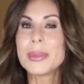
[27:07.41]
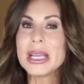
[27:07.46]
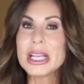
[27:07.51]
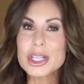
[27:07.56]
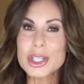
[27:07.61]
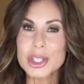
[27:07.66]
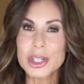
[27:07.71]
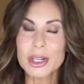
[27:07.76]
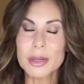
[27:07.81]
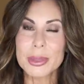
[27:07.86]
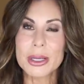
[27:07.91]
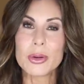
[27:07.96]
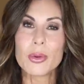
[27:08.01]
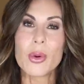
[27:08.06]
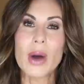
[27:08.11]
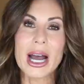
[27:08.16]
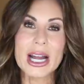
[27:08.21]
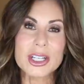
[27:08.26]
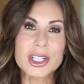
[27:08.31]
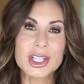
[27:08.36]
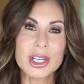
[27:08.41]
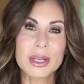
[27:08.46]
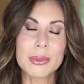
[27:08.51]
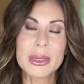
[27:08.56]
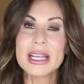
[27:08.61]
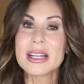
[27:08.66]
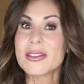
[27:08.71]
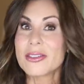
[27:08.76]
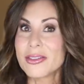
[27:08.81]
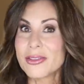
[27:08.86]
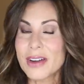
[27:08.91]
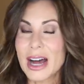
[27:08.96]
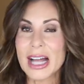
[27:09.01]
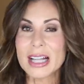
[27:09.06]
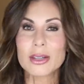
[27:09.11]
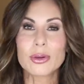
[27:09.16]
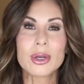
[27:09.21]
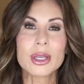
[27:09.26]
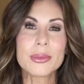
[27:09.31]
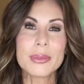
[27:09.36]
Be sure to be watching me and
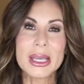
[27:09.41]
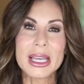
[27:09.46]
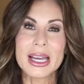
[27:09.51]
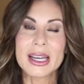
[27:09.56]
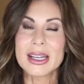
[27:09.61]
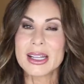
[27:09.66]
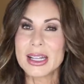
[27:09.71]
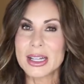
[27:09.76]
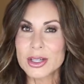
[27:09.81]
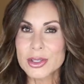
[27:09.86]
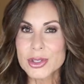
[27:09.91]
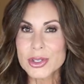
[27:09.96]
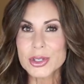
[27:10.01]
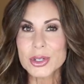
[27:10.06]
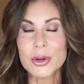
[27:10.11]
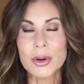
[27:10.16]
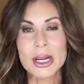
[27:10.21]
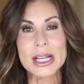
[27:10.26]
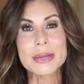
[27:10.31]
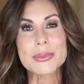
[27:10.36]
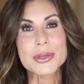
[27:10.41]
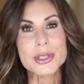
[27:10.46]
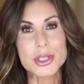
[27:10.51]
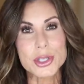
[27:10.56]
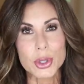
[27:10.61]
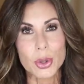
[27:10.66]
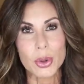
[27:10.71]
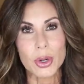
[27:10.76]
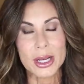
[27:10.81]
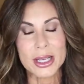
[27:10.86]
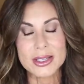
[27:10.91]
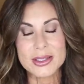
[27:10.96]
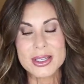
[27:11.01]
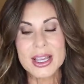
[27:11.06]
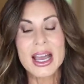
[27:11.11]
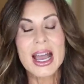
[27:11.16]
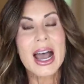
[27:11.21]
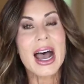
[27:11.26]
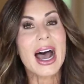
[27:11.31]
following me on Instagram stories.